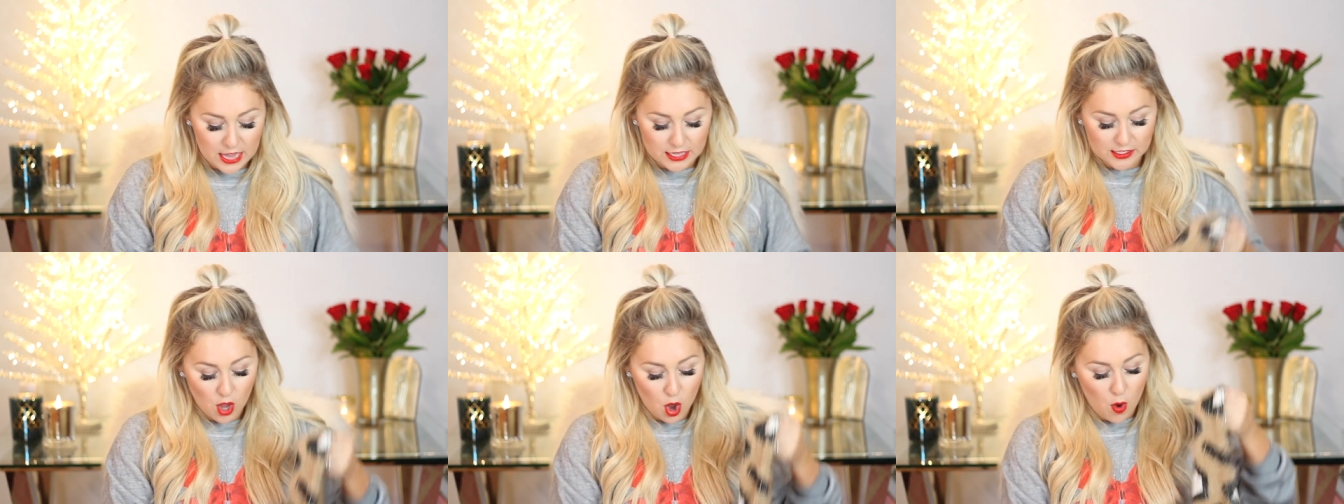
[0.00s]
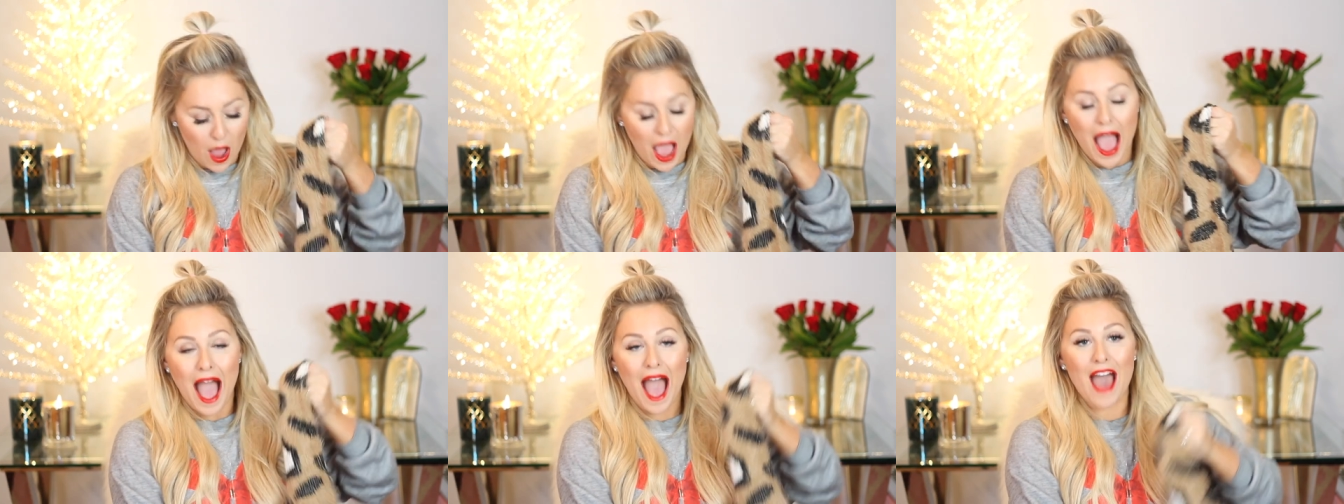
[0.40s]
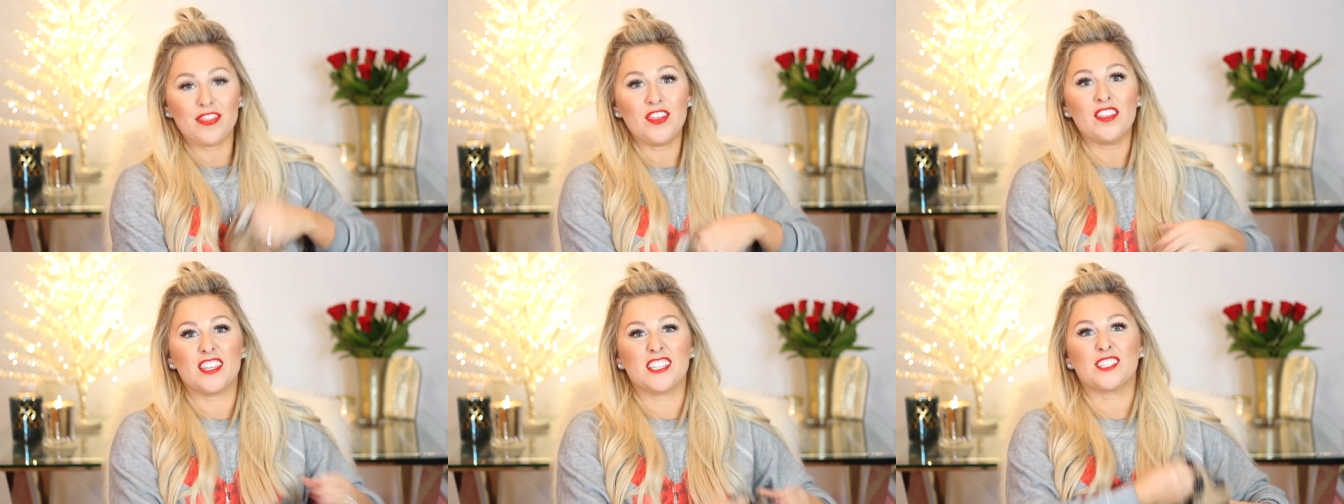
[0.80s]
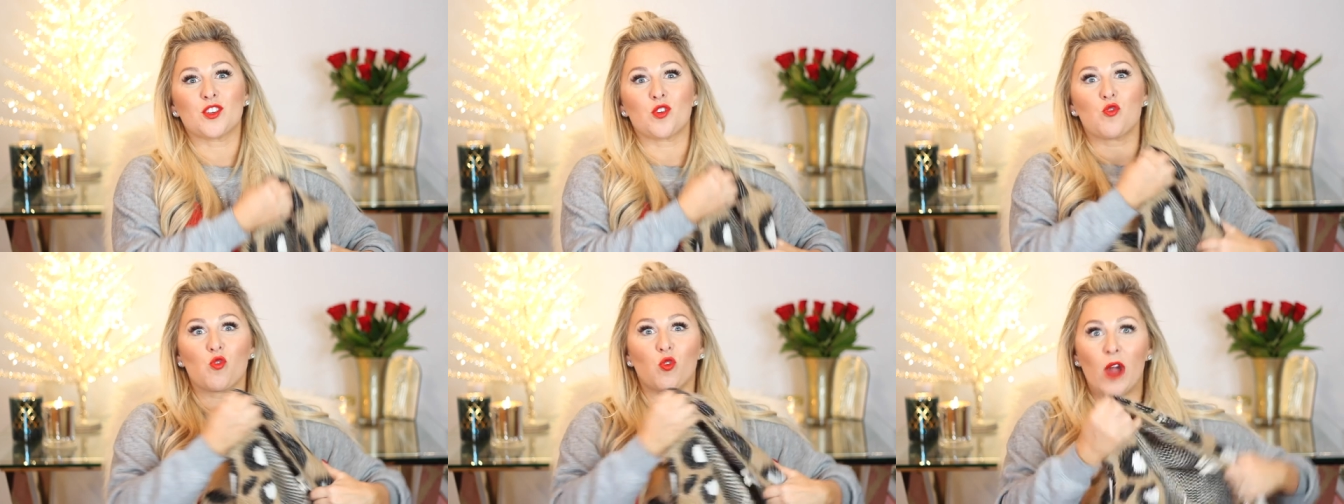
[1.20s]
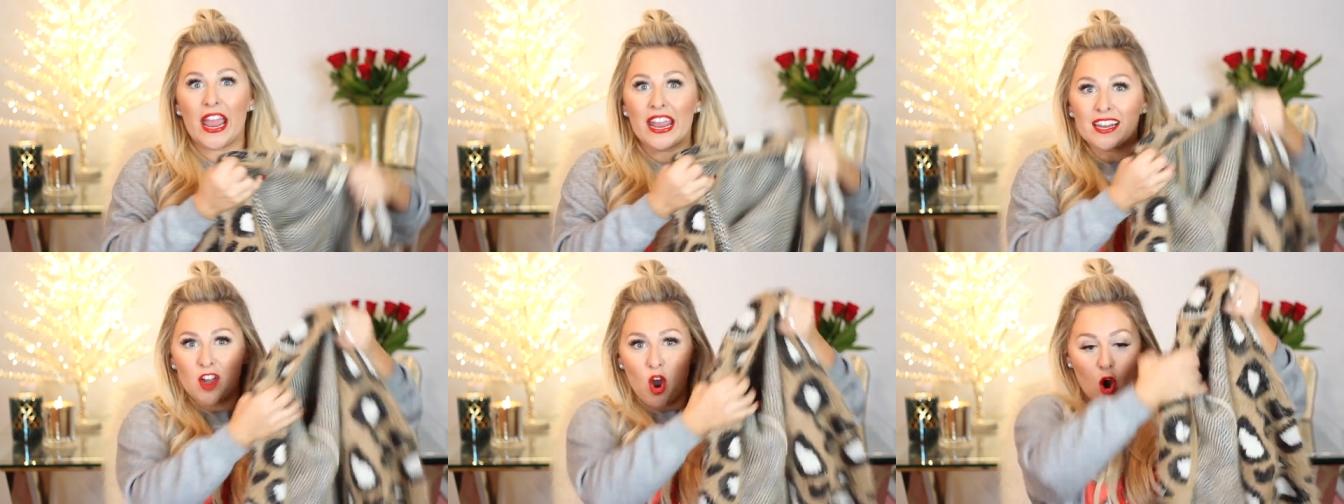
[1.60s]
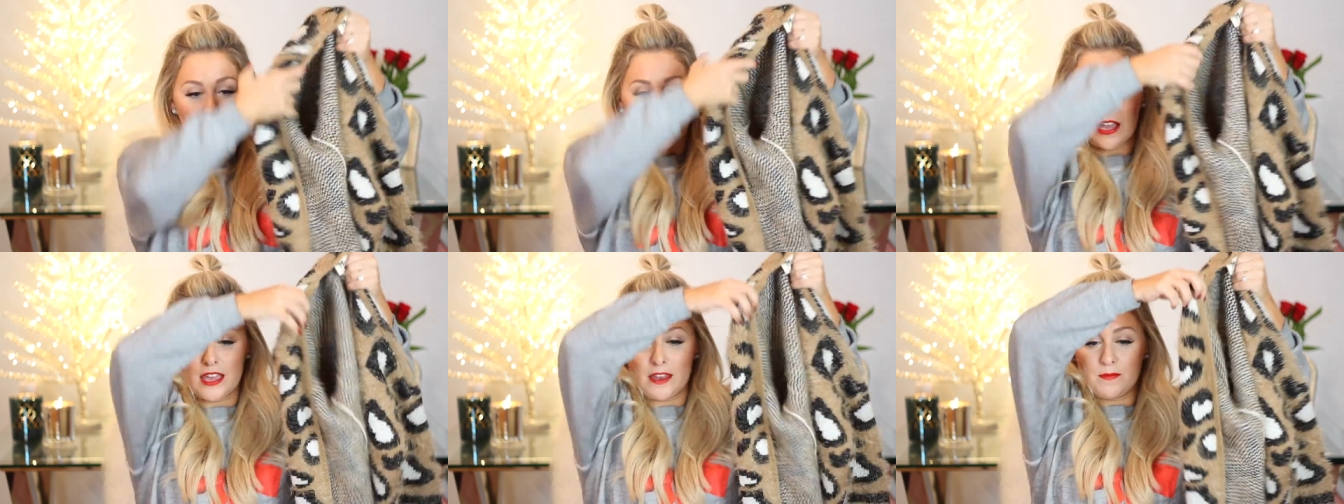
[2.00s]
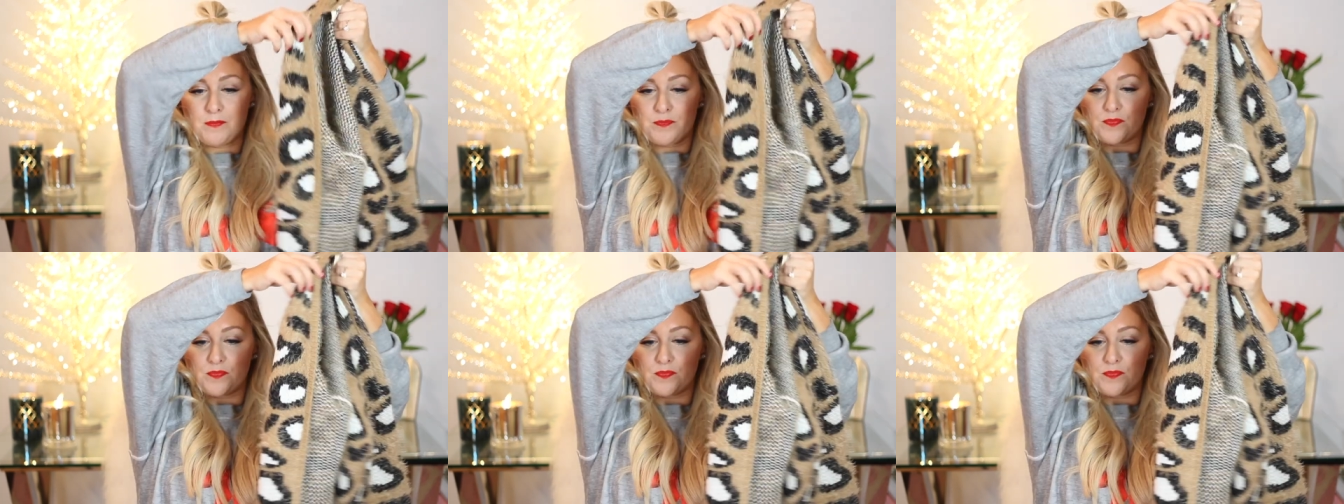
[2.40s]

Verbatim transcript: So I think this is a great cardigan.